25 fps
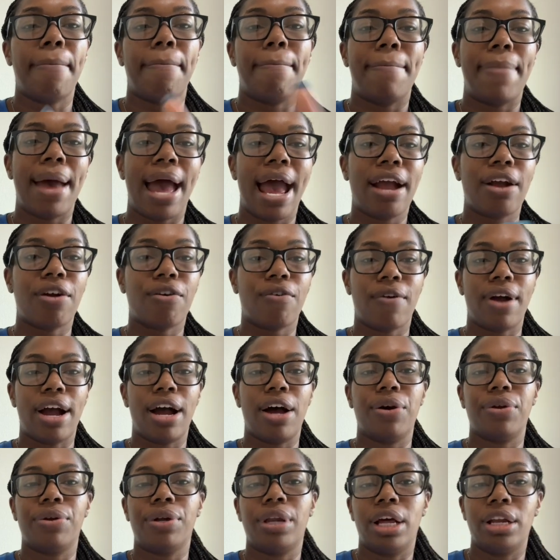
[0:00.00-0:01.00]

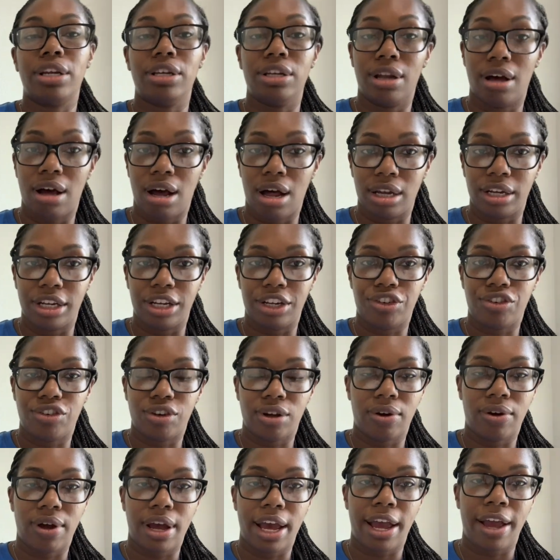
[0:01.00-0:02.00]
background knowledge,
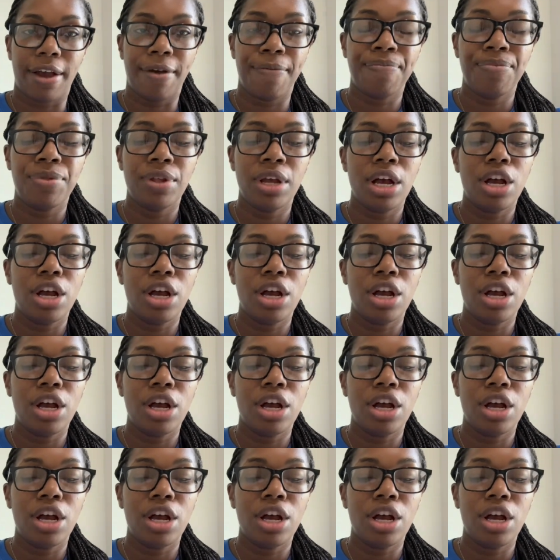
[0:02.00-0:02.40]
okay?